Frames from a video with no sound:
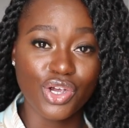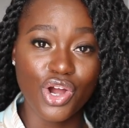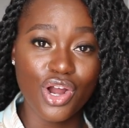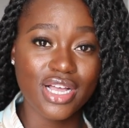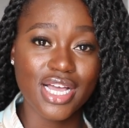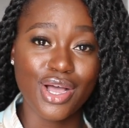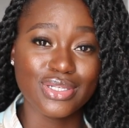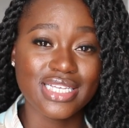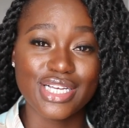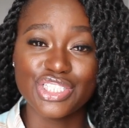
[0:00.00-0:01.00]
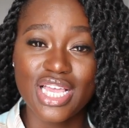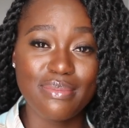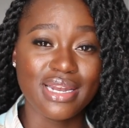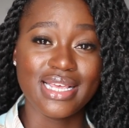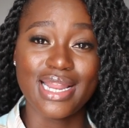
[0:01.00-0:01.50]
your girl could go to the
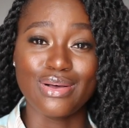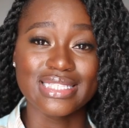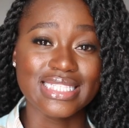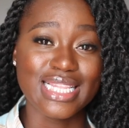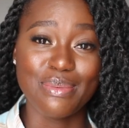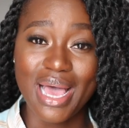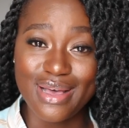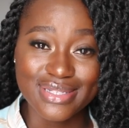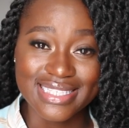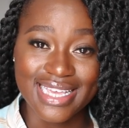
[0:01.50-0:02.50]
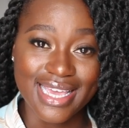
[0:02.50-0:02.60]
gym and it don't slip out